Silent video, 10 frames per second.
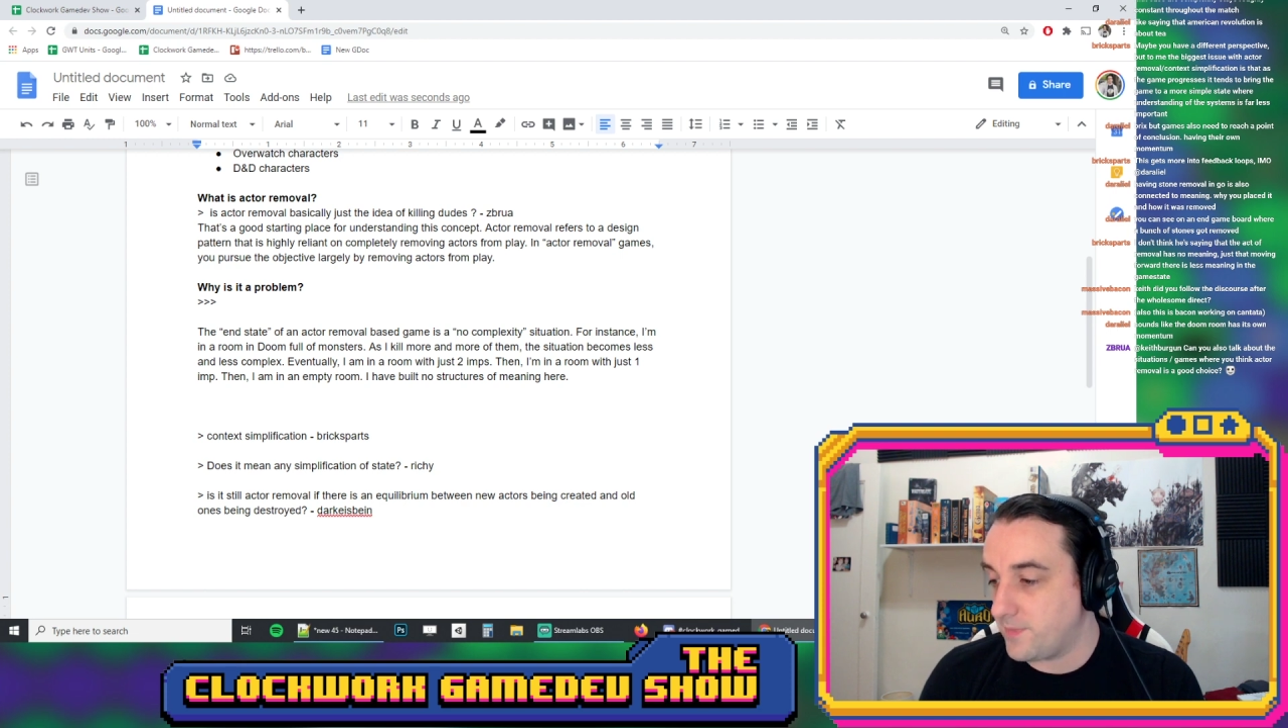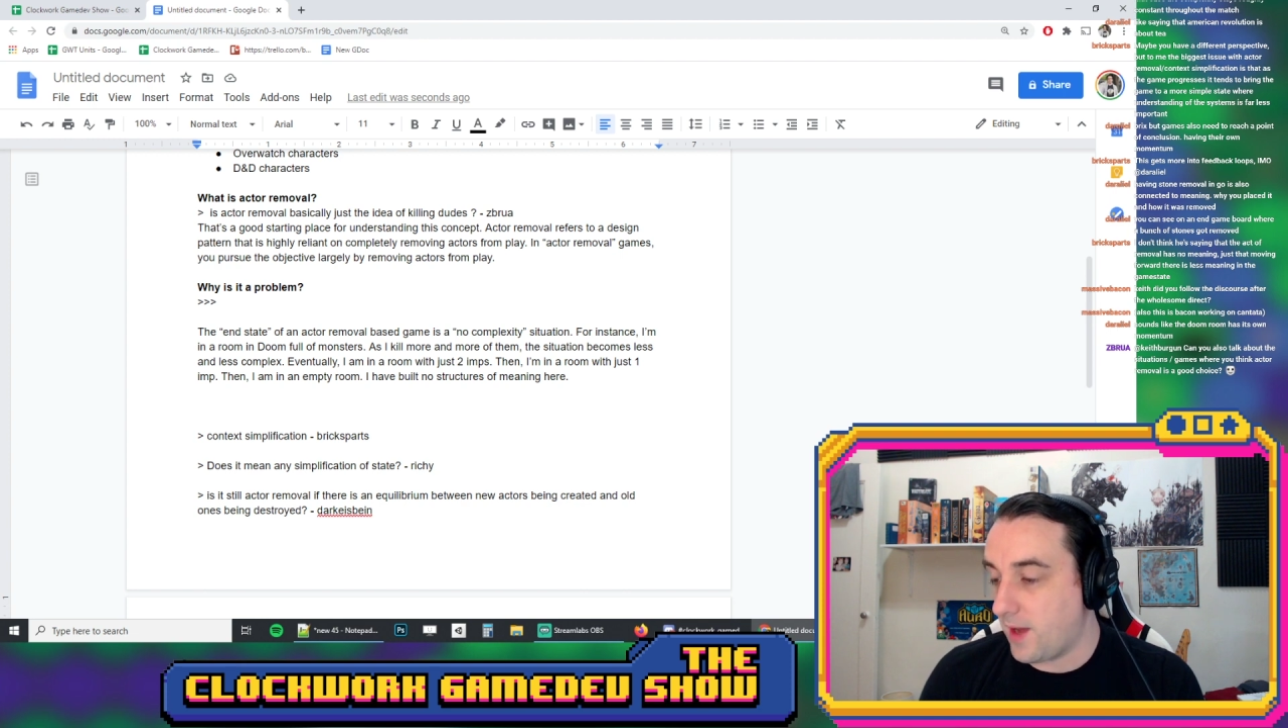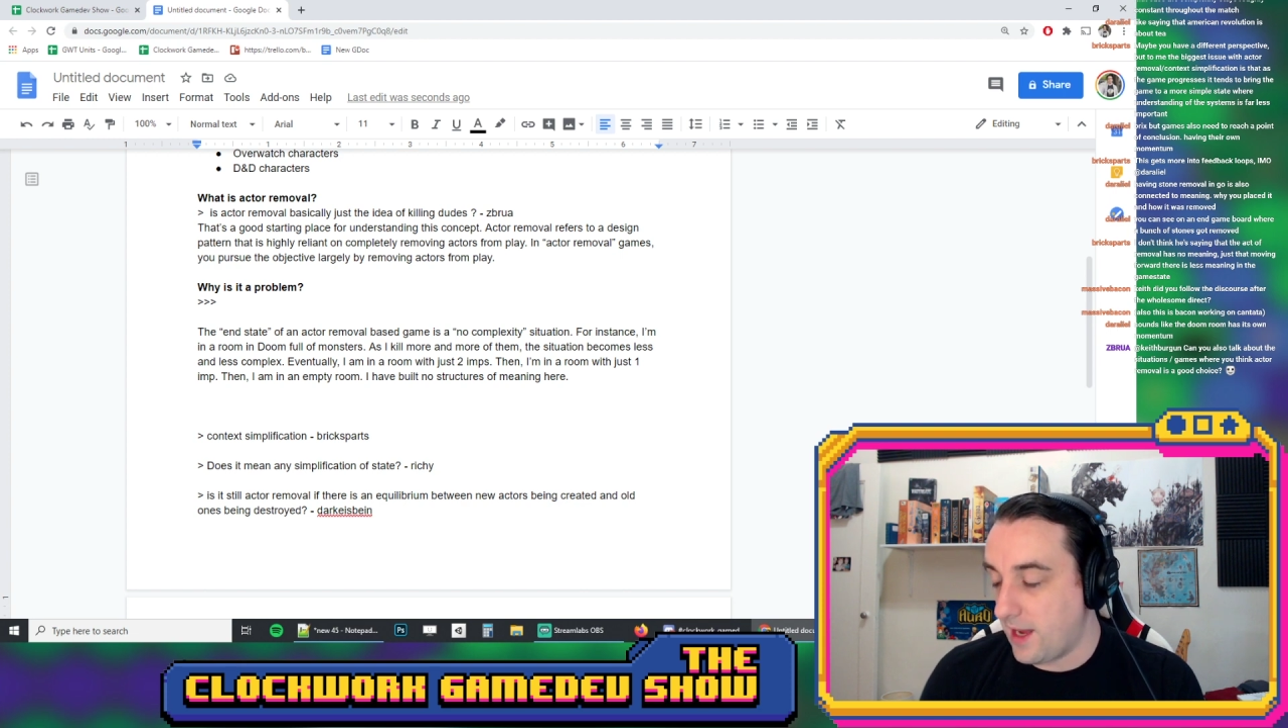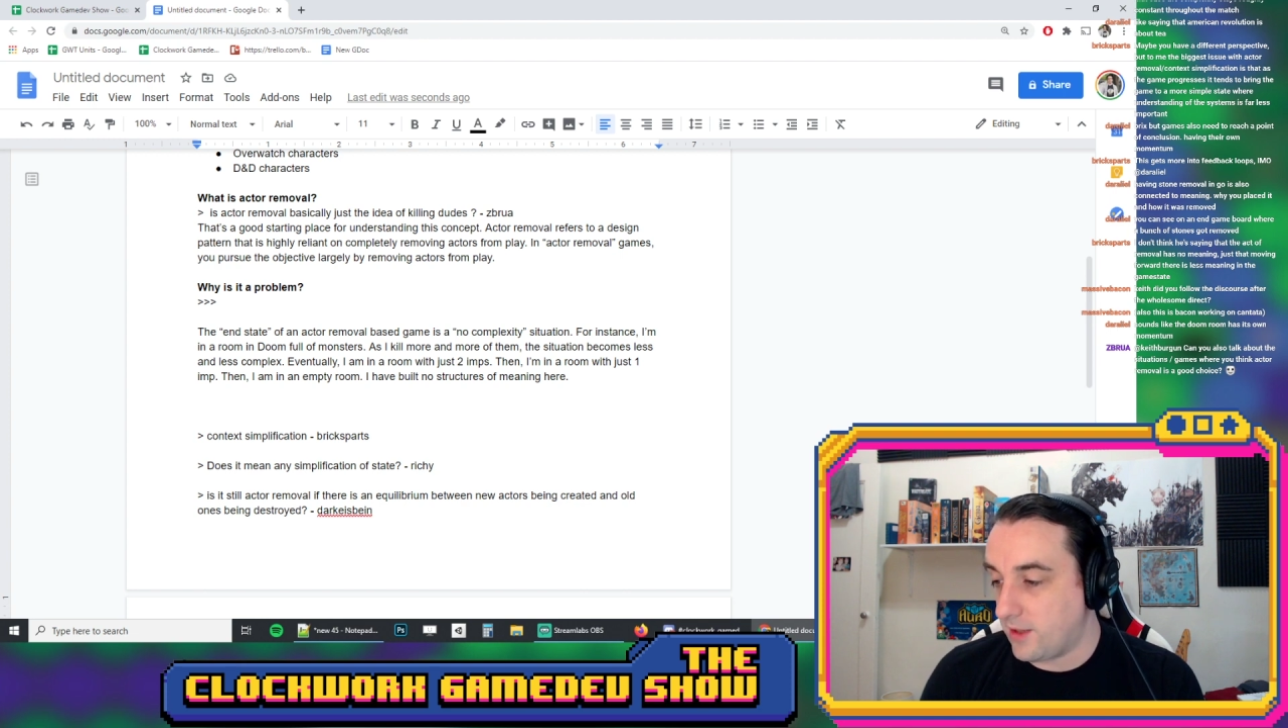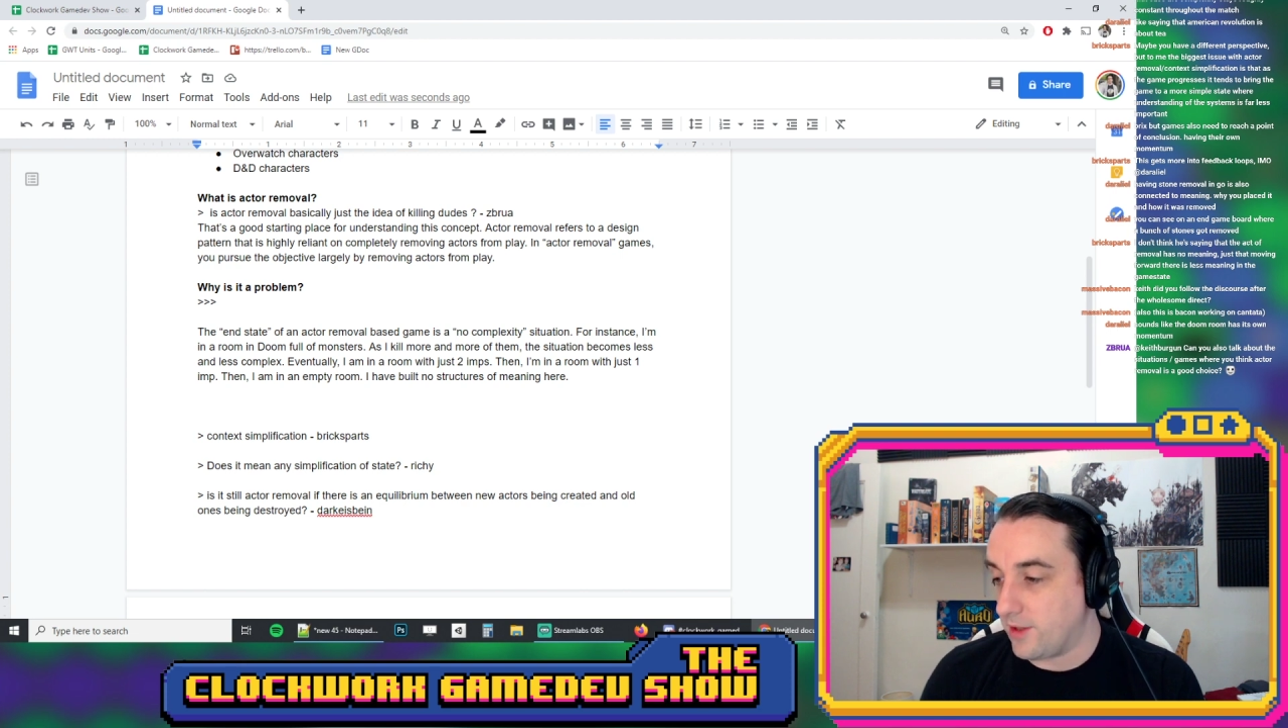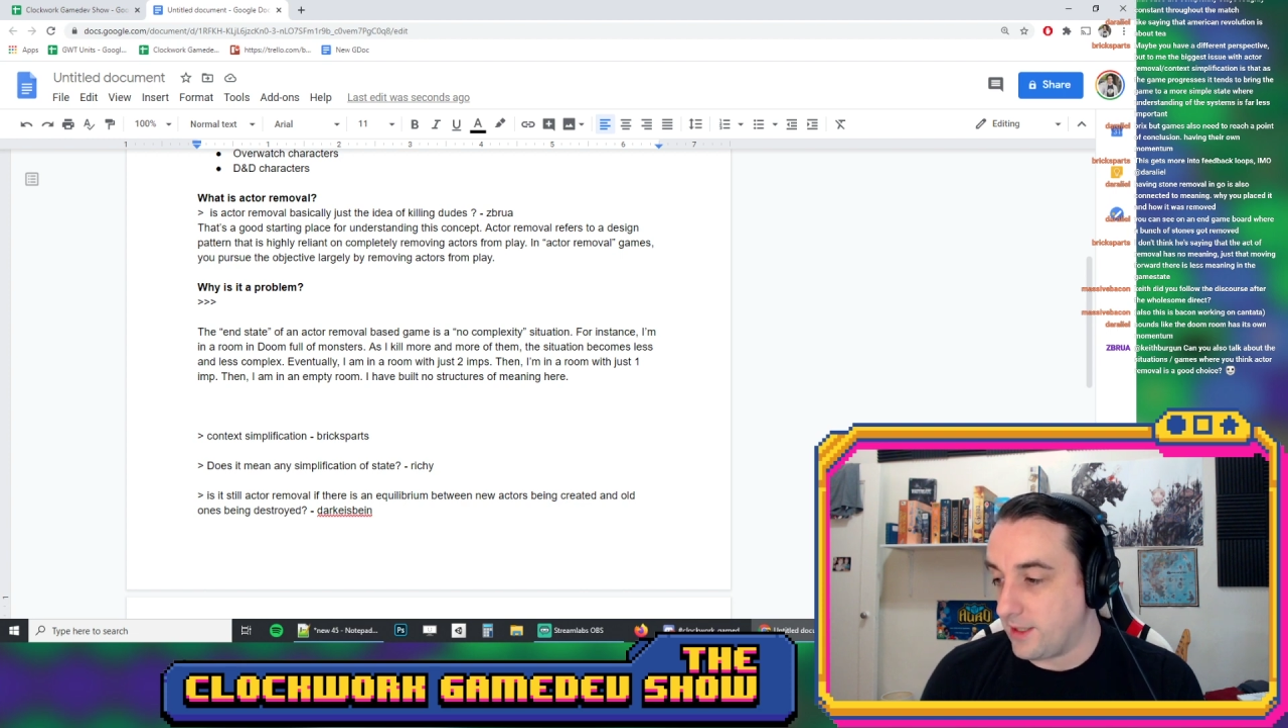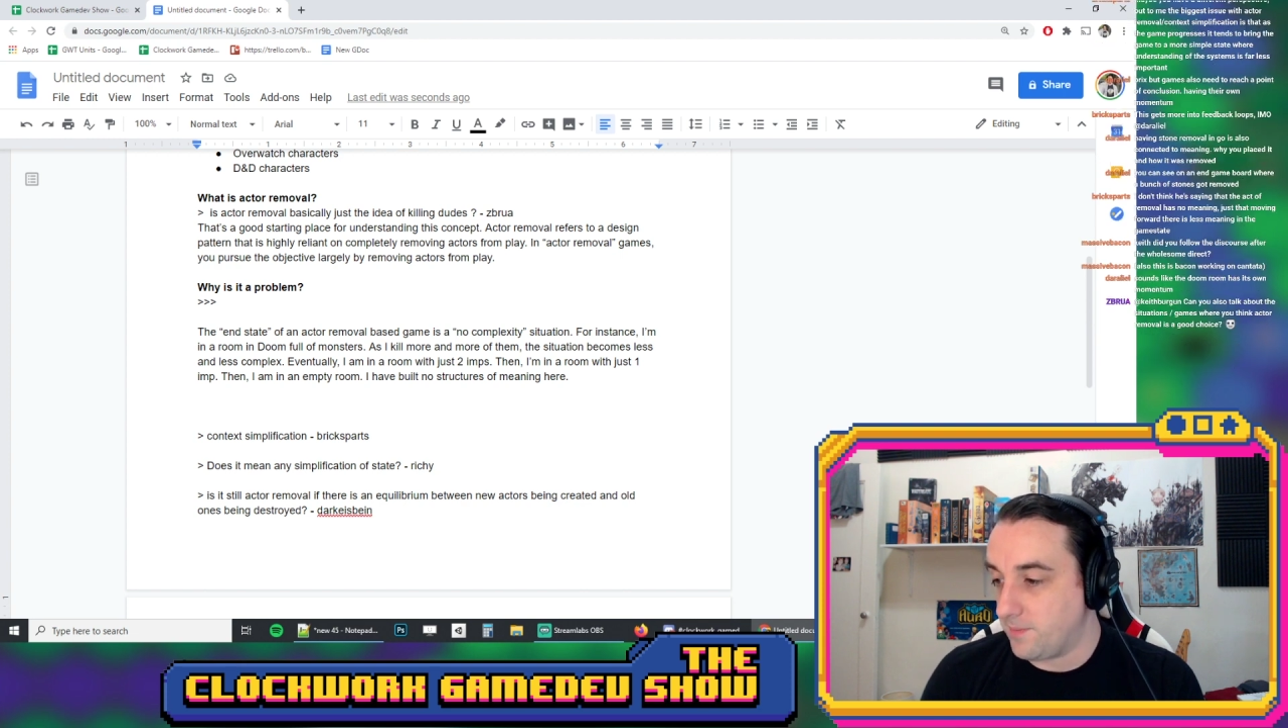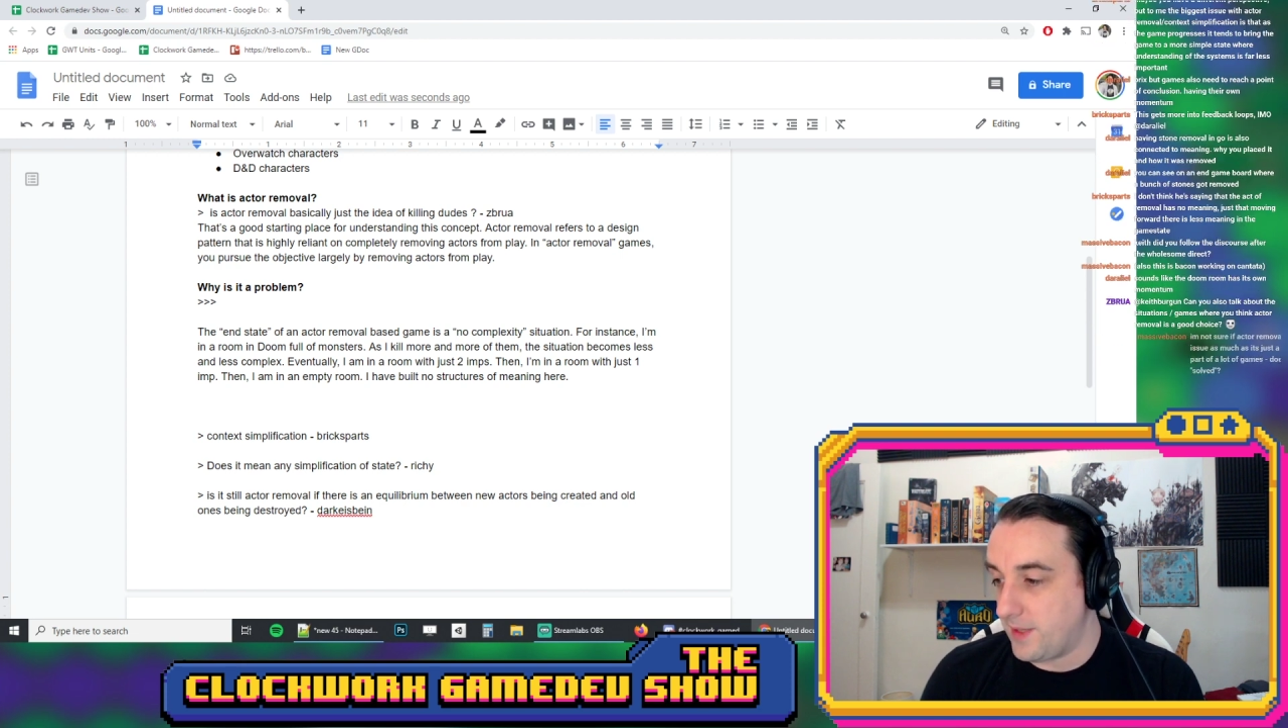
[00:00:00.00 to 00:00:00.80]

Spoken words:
I agree.